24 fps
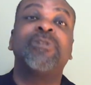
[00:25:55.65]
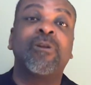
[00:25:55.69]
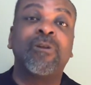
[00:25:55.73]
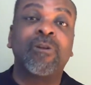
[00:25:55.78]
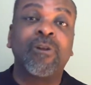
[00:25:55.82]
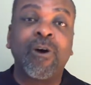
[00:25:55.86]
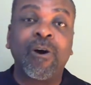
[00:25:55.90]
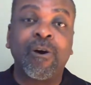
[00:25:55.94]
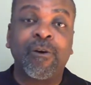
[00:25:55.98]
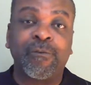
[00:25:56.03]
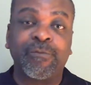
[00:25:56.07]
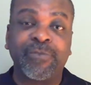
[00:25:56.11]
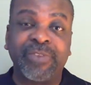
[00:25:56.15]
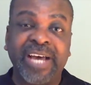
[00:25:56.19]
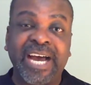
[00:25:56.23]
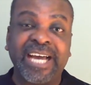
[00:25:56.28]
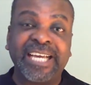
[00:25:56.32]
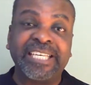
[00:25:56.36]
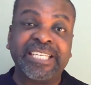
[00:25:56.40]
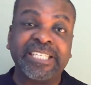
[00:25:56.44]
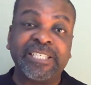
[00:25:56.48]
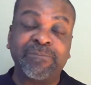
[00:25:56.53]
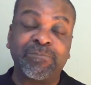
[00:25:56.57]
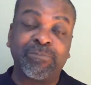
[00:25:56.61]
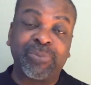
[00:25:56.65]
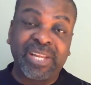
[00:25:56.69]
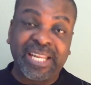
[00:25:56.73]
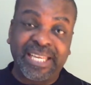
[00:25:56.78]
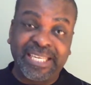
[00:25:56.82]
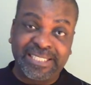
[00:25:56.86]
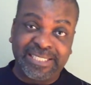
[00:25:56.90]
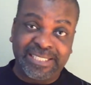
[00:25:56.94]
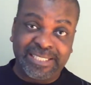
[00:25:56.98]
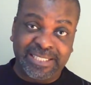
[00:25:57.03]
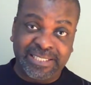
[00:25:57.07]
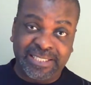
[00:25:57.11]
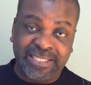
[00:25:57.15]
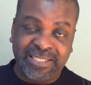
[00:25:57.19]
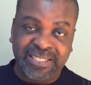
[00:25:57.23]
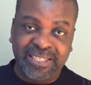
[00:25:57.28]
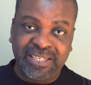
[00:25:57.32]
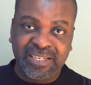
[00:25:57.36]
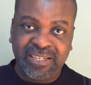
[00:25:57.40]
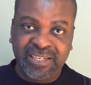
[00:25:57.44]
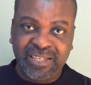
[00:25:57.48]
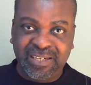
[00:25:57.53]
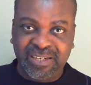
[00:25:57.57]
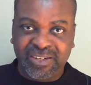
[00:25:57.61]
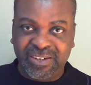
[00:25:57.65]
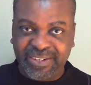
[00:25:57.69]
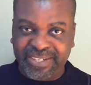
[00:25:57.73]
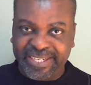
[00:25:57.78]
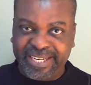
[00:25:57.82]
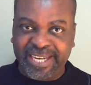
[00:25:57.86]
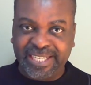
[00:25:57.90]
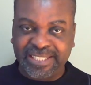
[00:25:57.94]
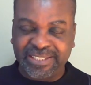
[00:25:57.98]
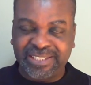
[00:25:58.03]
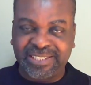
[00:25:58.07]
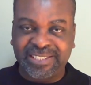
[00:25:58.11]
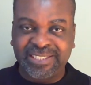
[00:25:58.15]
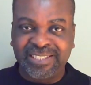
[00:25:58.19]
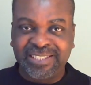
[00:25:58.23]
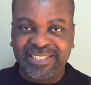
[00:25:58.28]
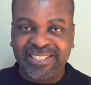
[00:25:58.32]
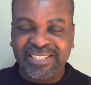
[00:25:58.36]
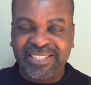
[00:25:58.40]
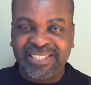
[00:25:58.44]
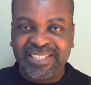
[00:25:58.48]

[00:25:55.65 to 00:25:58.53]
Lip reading: the love that He places on us.